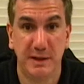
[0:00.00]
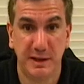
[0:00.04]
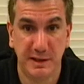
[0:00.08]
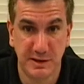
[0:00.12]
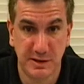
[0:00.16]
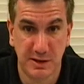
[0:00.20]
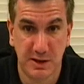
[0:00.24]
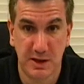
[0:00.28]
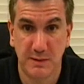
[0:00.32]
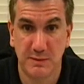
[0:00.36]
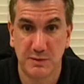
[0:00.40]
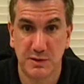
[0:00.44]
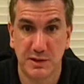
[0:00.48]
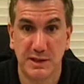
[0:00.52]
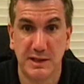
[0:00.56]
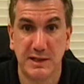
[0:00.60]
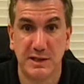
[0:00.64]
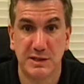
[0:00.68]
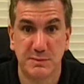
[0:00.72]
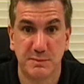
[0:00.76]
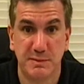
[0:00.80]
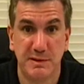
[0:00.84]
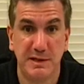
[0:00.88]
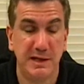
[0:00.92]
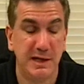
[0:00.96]
many times on
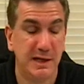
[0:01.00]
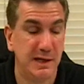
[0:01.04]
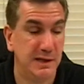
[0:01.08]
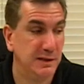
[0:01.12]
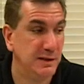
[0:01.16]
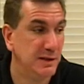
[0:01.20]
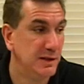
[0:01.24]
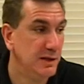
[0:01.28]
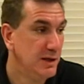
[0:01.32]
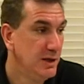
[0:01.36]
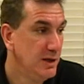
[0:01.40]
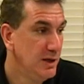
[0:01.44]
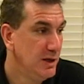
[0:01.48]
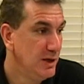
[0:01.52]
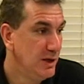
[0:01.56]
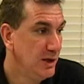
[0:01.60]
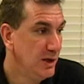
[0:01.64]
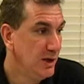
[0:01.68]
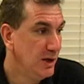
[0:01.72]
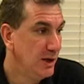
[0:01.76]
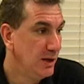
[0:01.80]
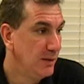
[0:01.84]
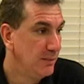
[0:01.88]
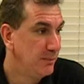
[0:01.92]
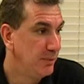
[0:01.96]
ESPN,
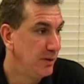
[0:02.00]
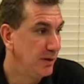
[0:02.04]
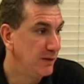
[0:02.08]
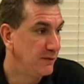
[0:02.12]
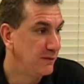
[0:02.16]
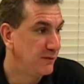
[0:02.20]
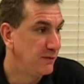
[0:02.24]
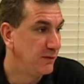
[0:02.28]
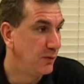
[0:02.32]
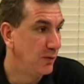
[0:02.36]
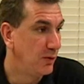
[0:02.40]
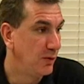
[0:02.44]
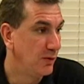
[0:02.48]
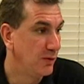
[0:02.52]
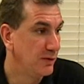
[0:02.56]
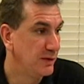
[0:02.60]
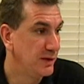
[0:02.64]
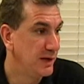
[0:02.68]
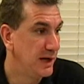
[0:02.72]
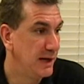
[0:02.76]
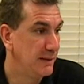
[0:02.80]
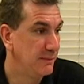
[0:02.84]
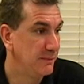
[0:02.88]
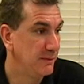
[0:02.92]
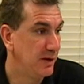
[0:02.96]
but for
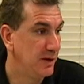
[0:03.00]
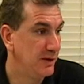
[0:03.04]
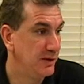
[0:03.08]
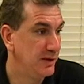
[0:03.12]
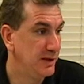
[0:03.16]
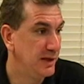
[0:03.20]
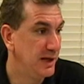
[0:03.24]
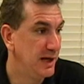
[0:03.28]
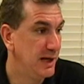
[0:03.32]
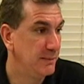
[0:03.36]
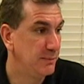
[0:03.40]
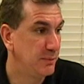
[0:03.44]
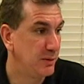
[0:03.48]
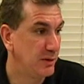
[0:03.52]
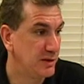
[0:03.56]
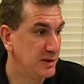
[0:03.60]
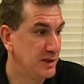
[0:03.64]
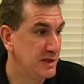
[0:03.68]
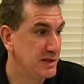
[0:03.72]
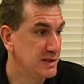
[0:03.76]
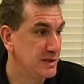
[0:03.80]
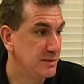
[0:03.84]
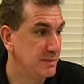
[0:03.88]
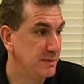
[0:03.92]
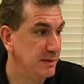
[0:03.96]
on the
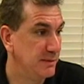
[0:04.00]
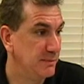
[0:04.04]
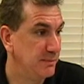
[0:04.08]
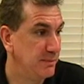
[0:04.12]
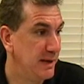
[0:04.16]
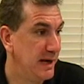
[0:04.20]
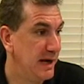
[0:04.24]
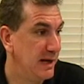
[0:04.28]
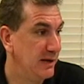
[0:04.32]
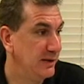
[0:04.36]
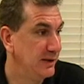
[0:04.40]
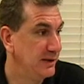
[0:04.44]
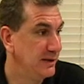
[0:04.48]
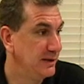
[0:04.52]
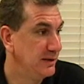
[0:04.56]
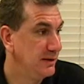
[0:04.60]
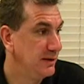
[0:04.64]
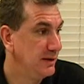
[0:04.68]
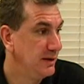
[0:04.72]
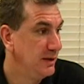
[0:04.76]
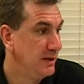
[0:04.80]
non-participant ballot.